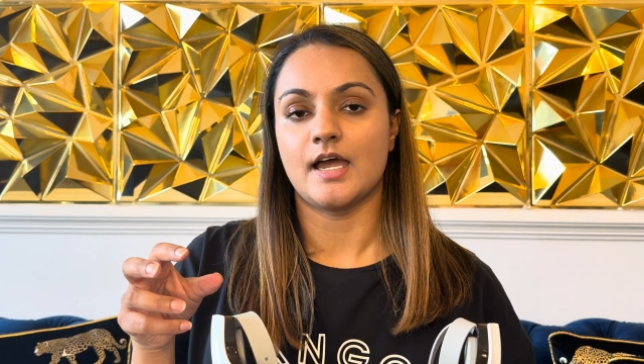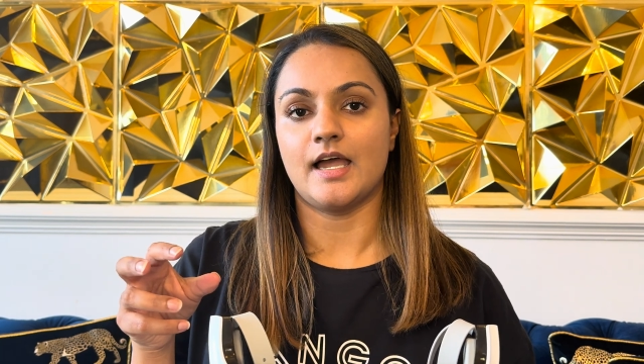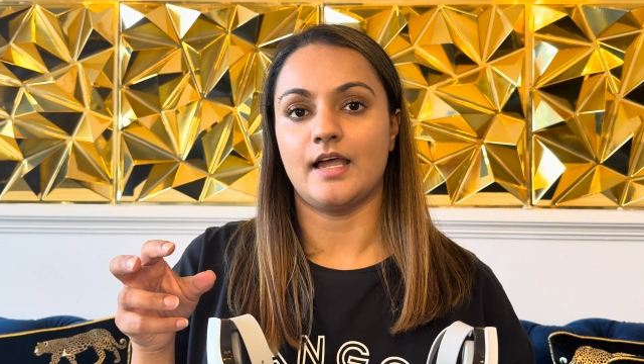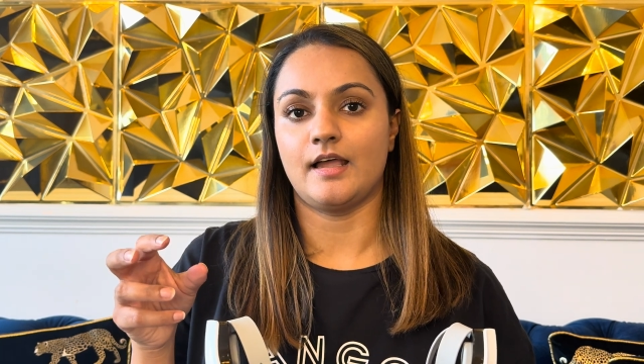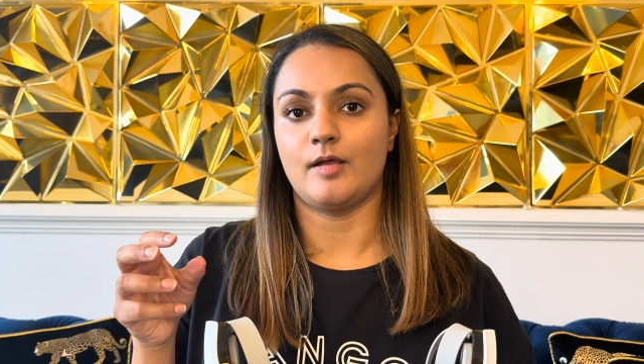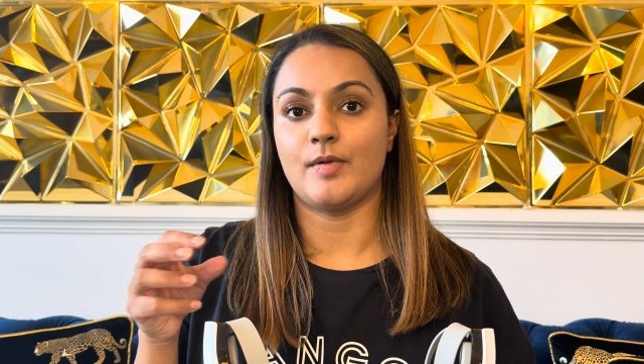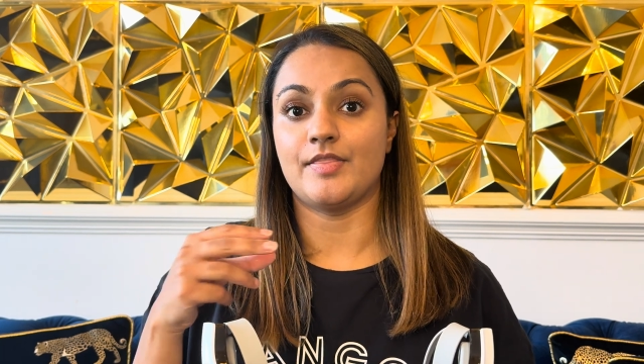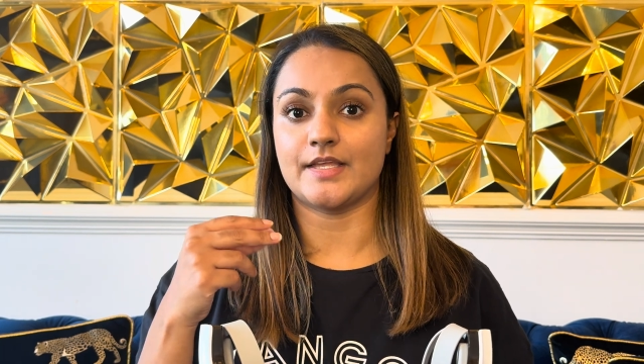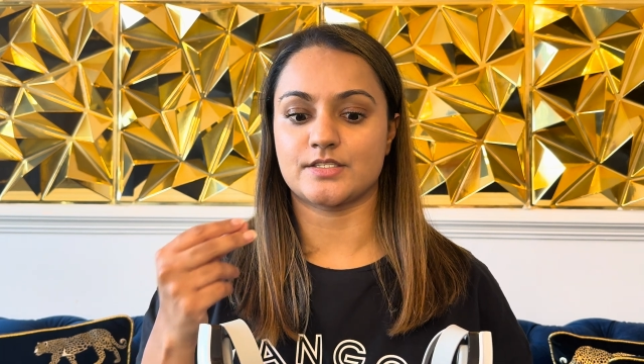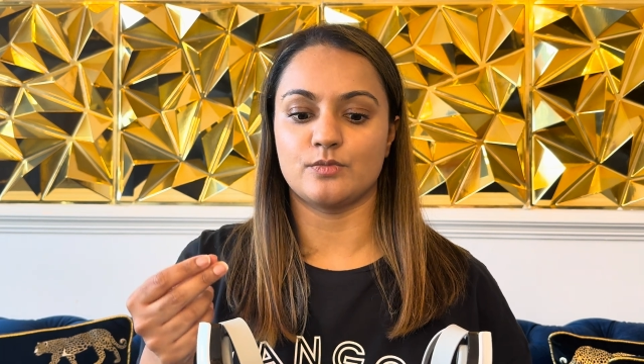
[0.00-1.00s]
and
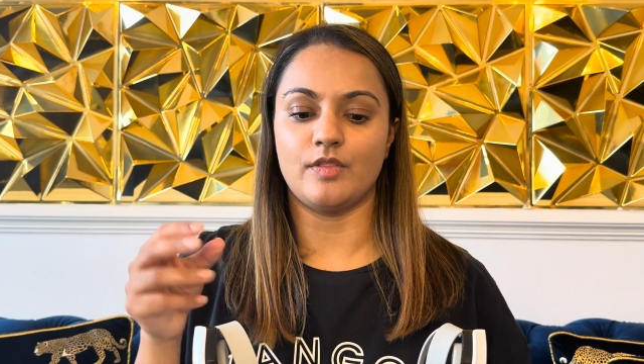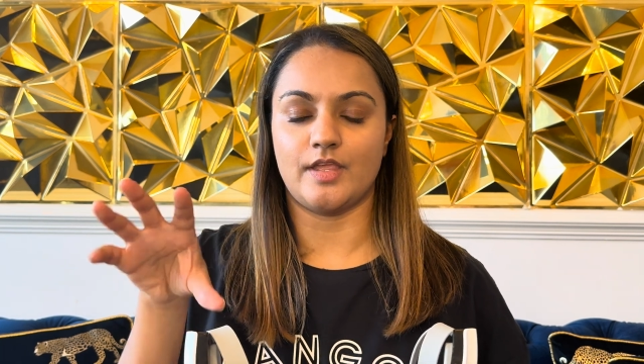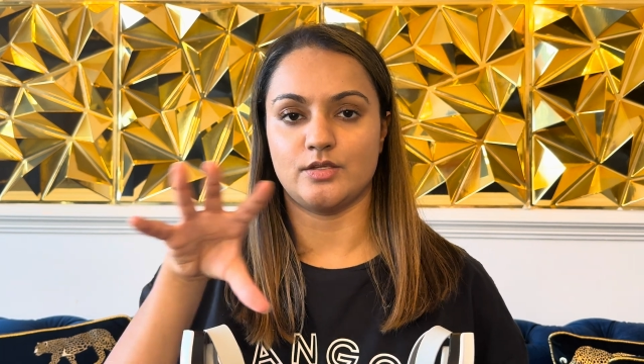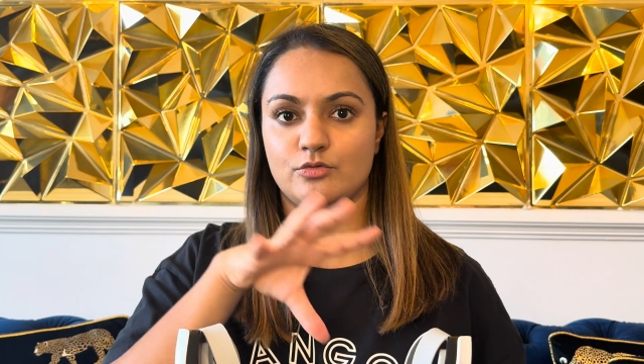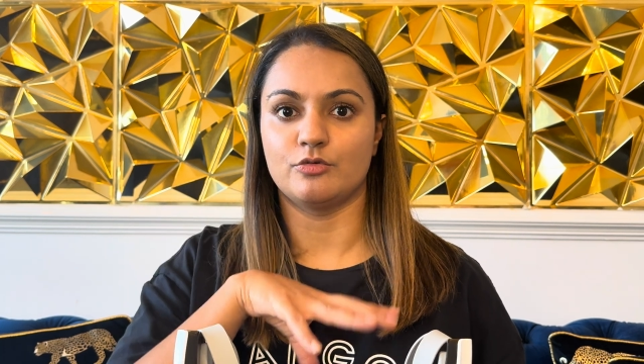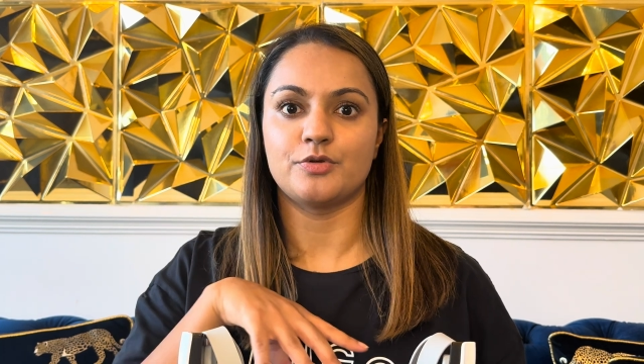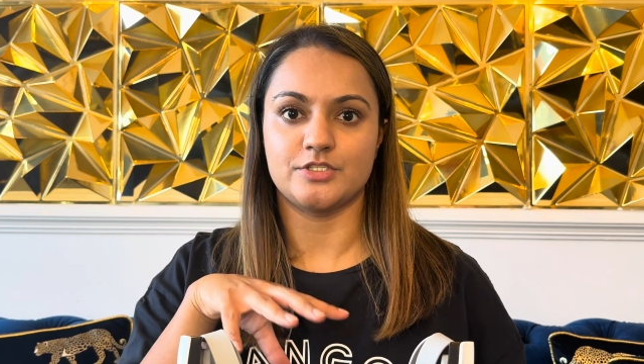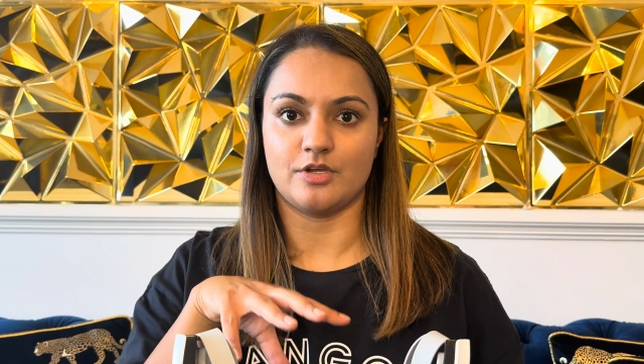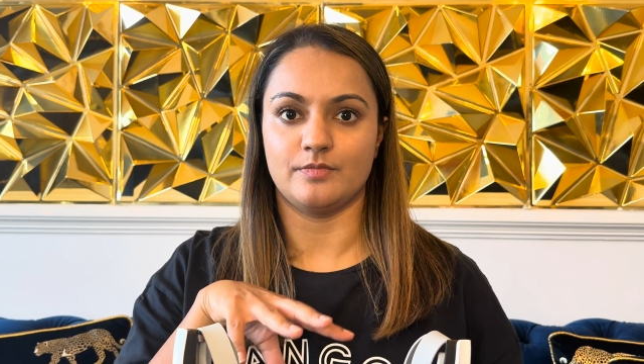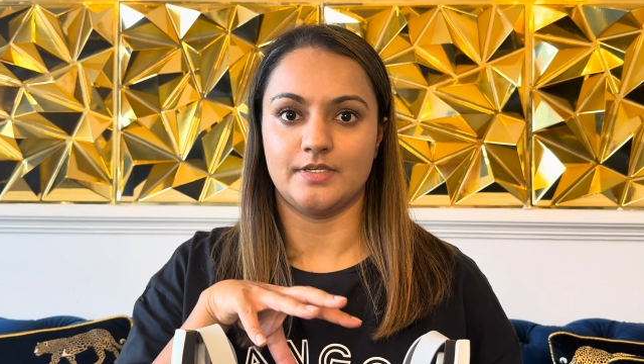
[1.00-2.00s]
that's the one that you will
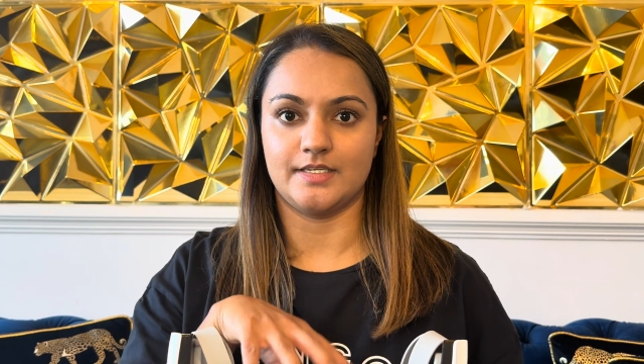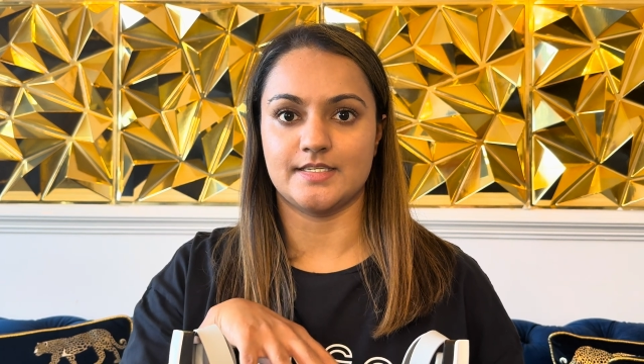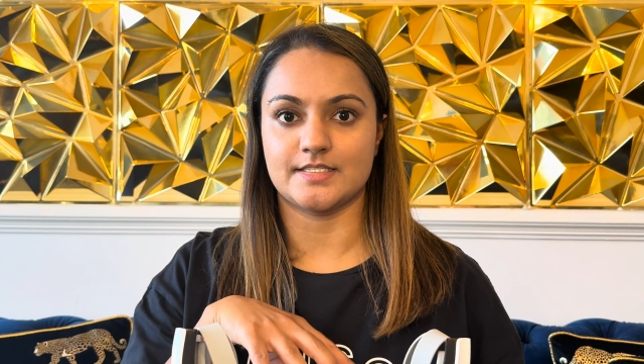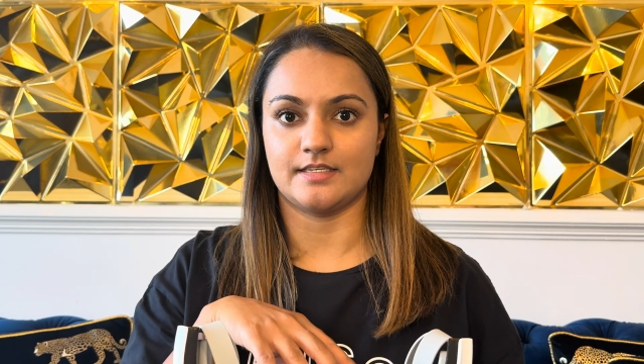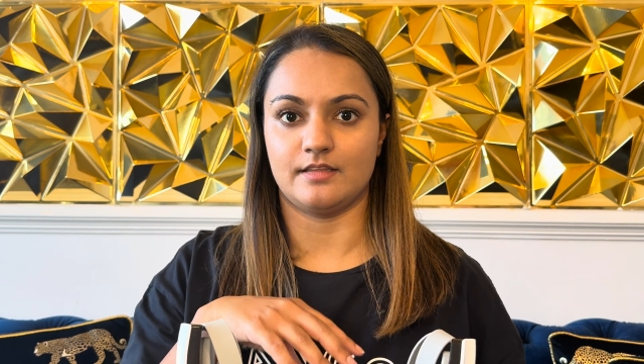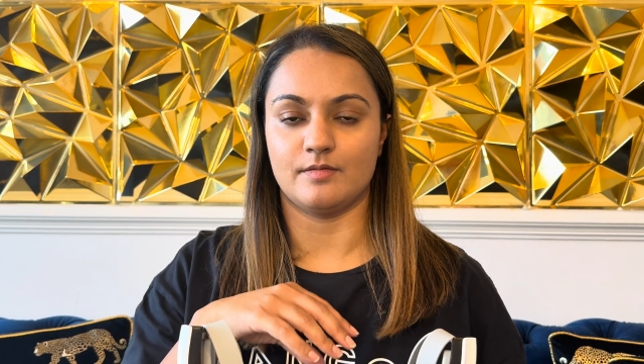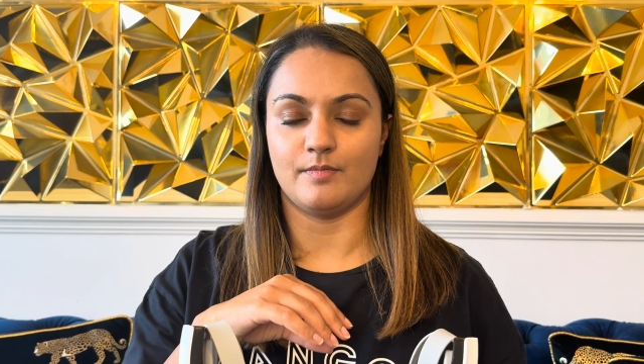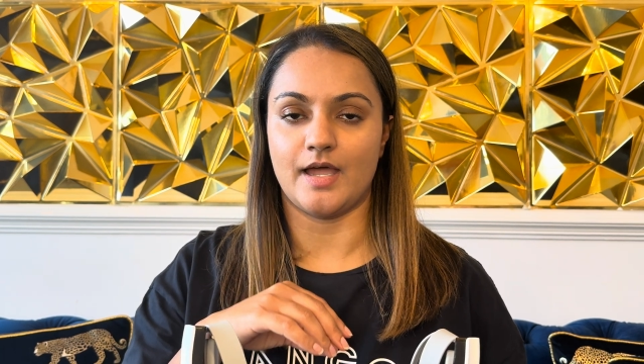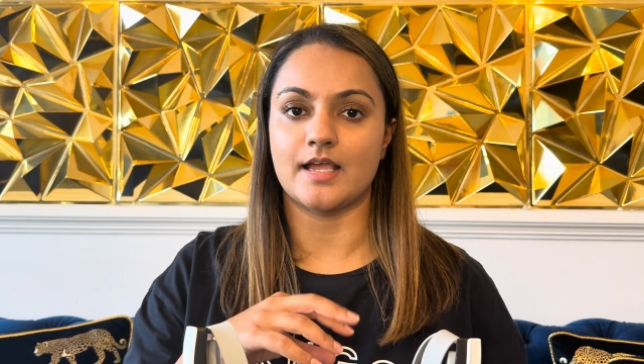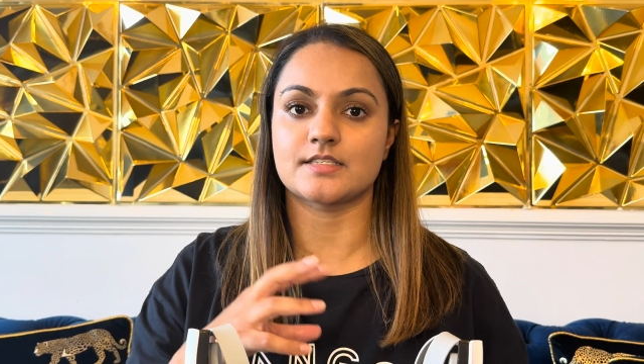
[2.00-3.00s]
predominantly see in the
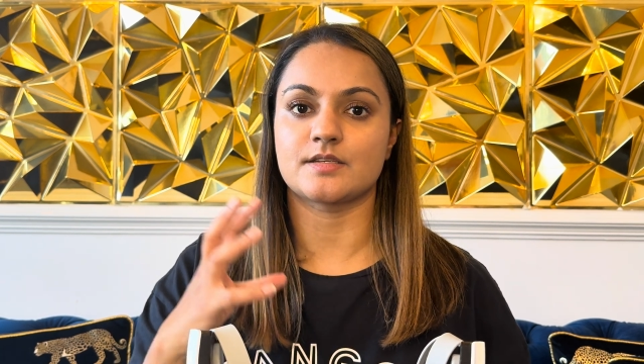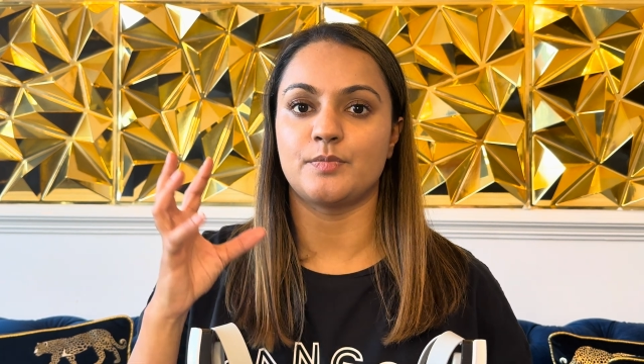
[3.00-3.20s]
mask,